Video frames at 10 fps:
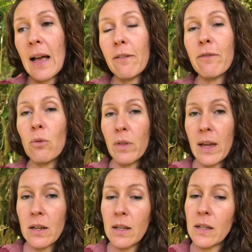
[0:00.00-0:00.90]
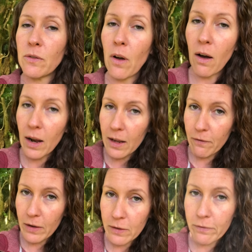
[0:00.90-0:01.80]
For that, it's highly
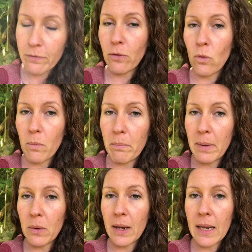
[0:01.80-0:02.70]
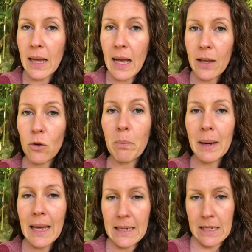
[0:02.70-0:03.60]
effective for building your
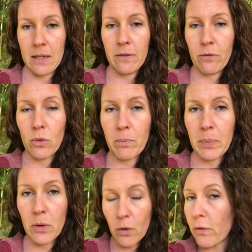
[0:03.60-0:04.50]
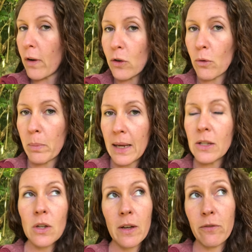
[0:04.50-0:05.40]
blood, for purifying your blood.
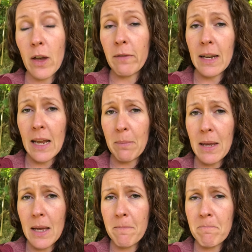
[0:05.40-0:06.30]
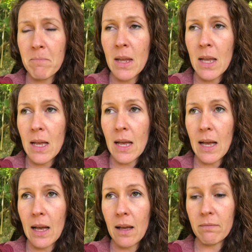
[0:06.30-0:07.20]
So if you have anemia,
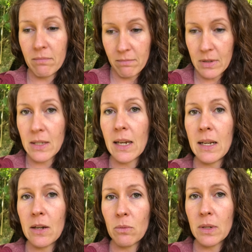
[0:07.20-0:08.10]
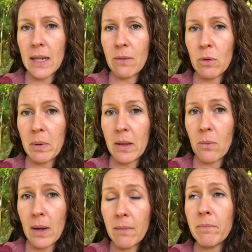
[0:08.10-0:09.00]
stinging nettle tea would be the
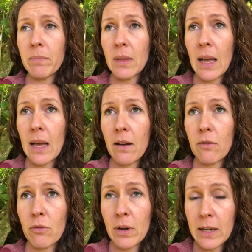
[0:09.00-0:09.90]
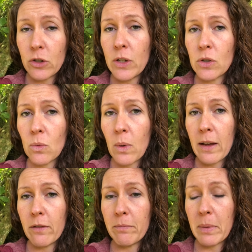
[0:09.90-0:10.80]
one. A really gentle way
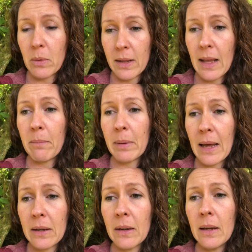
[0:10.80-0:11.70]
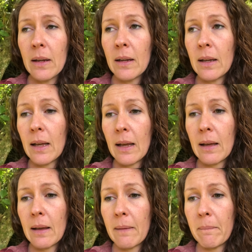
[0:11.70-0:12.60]
of building that blood.
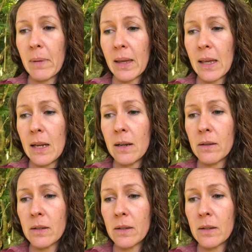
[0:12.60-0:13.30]
Again,